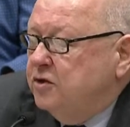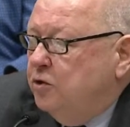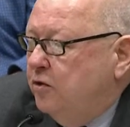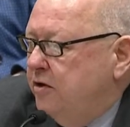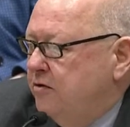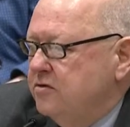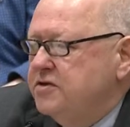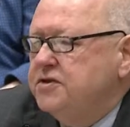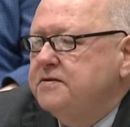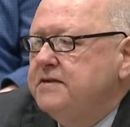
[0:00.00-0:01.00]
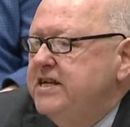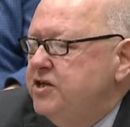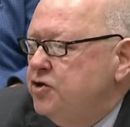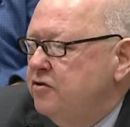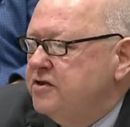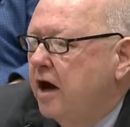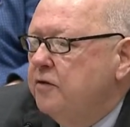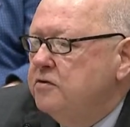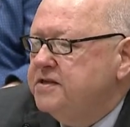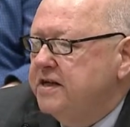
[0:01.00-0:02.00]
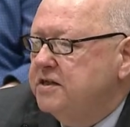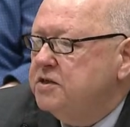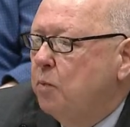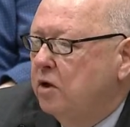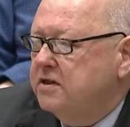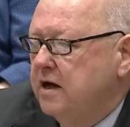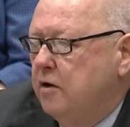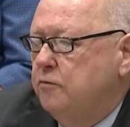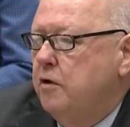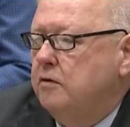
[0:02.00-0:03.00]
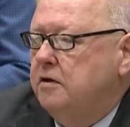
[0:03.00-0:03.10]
lawyers, teachers, others in small town